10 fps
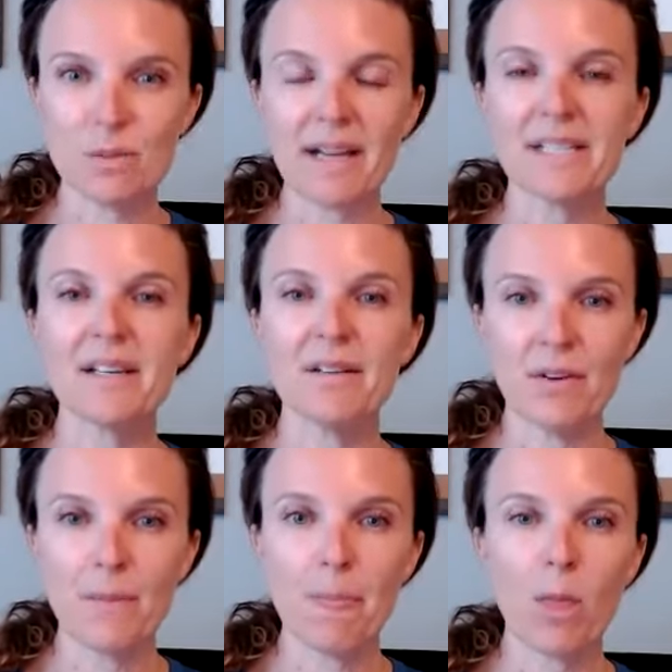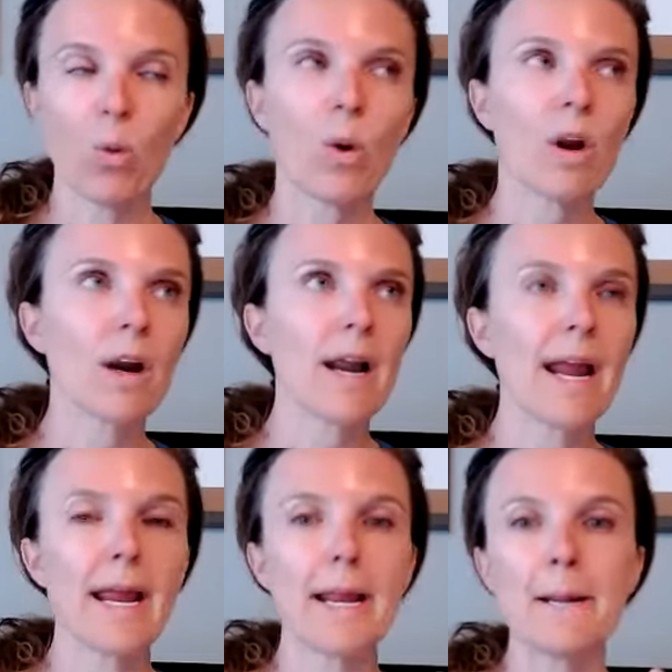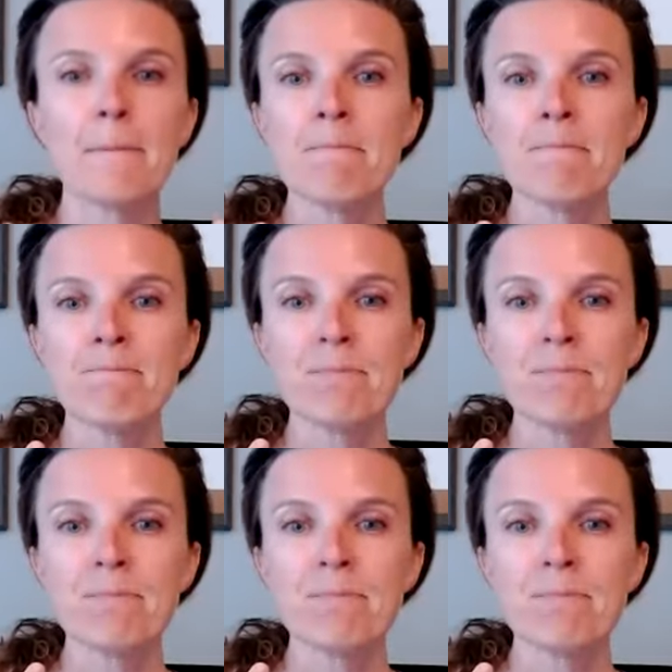perspective or a